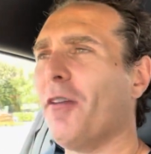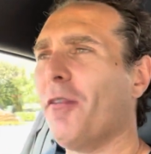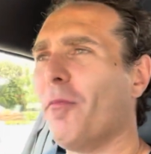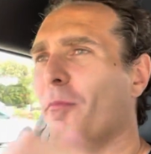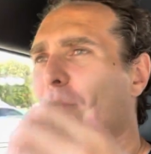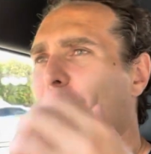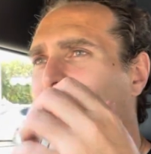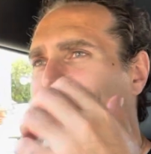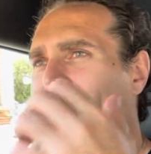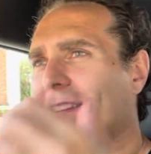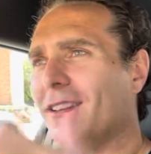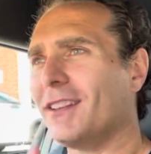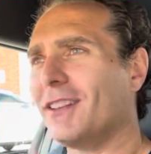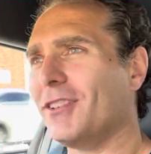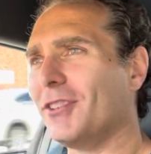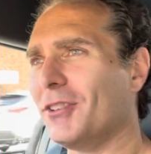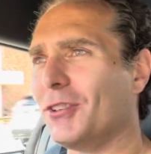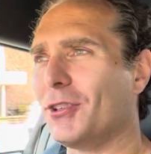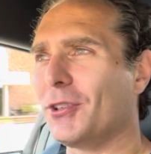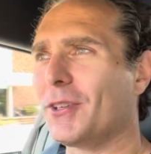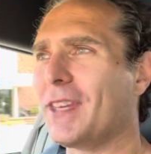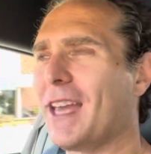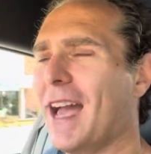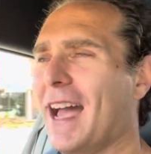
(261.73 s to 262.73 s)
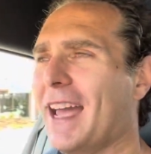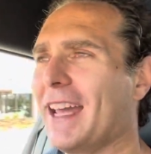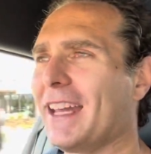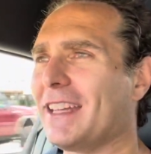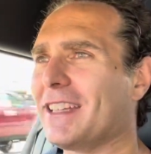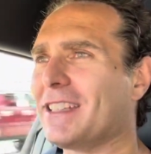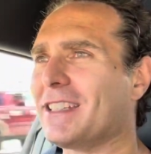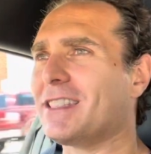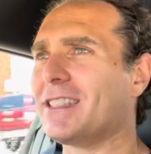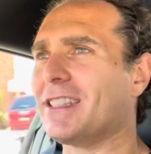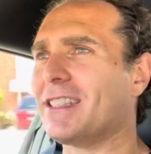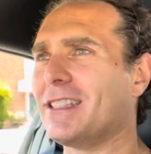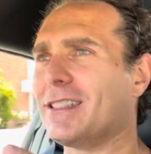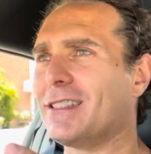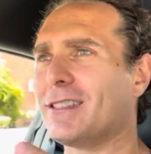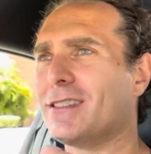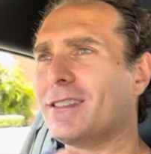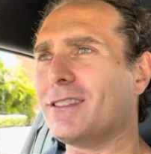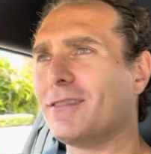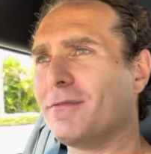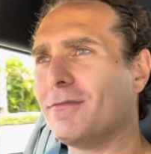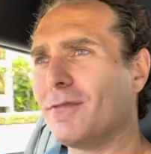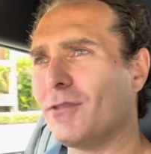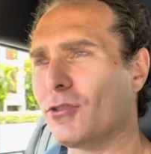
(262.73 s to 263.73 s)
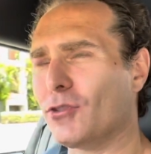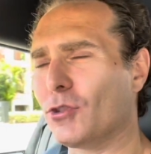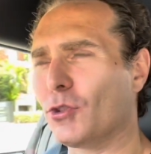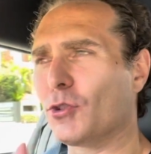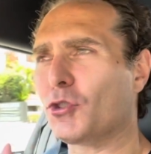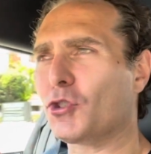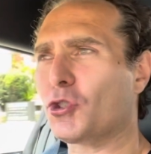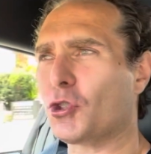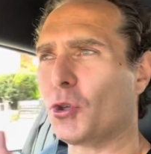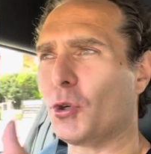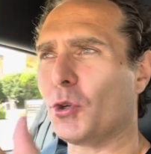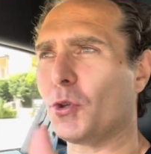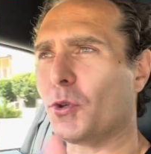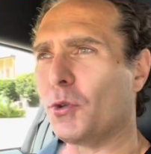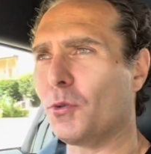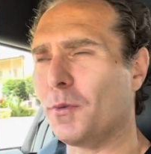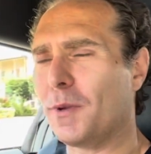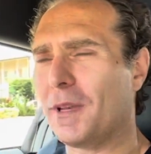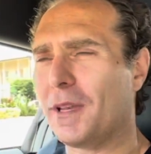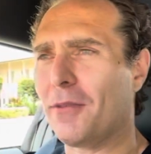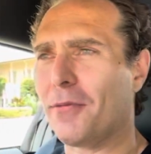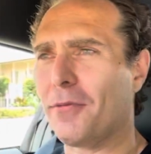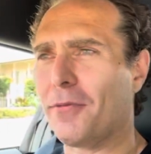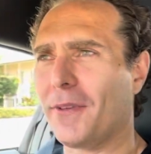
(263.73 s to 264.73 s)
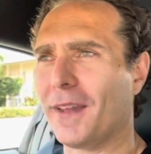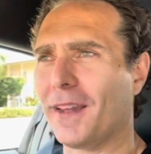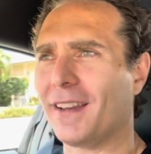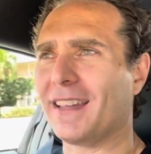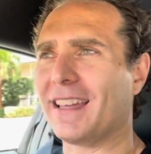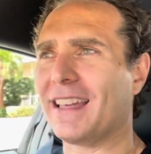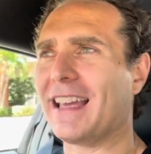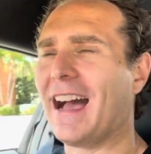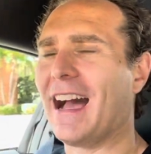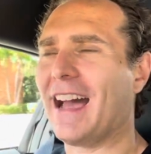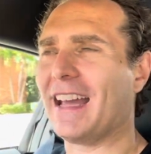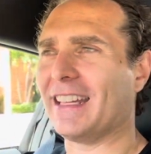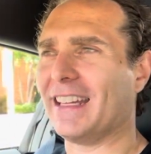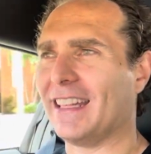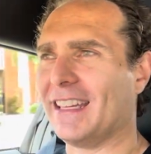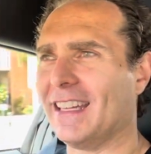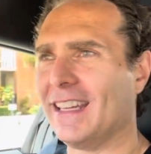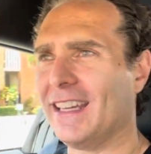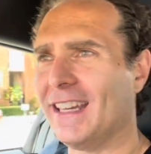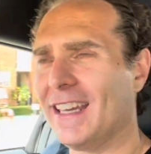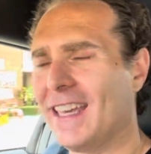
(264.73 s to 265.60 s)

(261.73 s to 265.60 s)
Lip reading: but the guidance is so strong, you really feel guided.